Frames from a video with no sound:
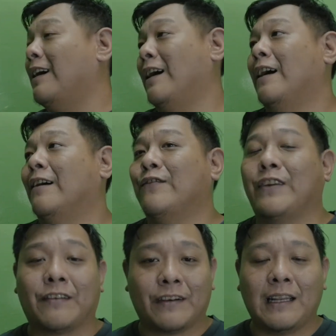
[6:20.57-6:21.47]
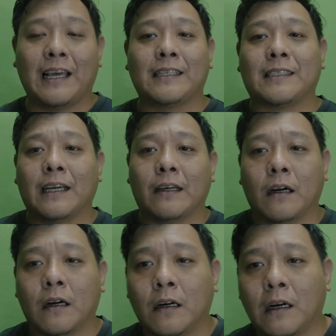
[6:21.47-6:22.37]
and we realized that
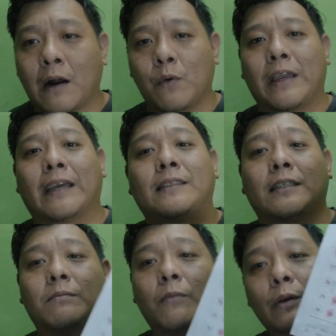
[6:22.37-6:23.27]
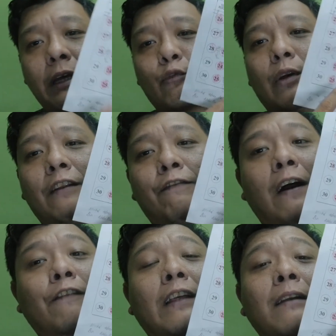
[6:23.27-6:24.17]
our guest is more than
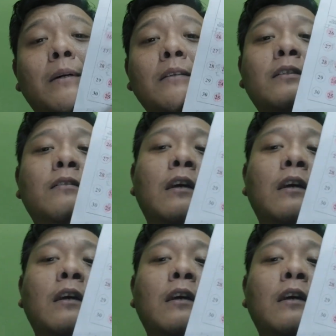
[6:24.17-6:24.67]
25 tables.